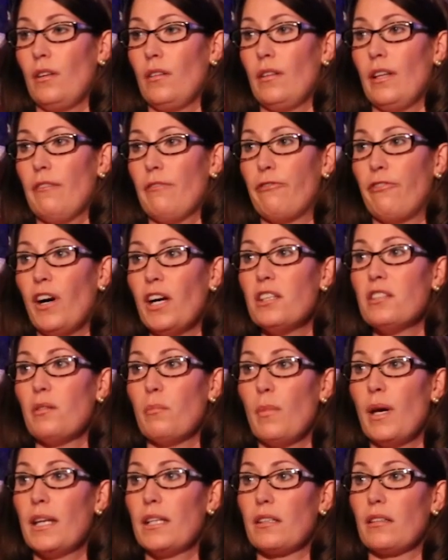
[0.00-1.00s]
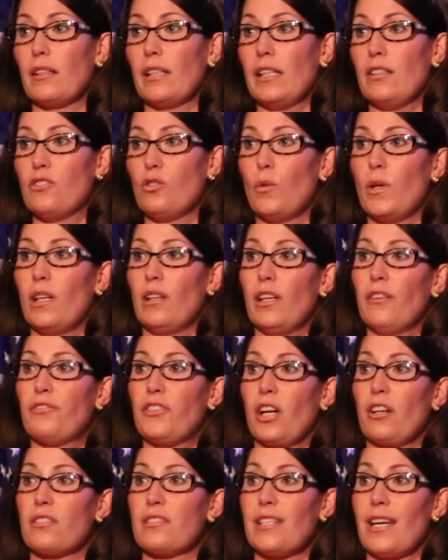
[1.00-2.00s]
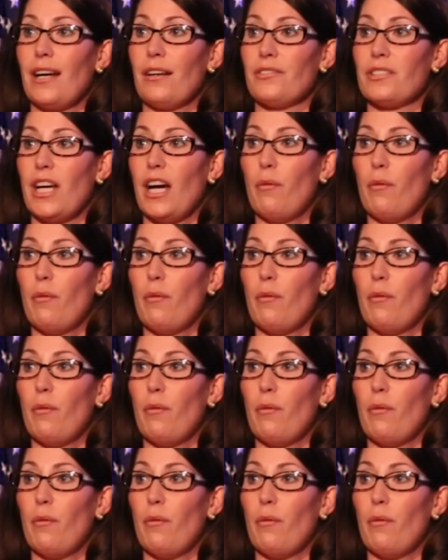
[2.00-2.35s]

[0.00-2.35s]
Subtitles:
That fundamentally, do we lift ourselves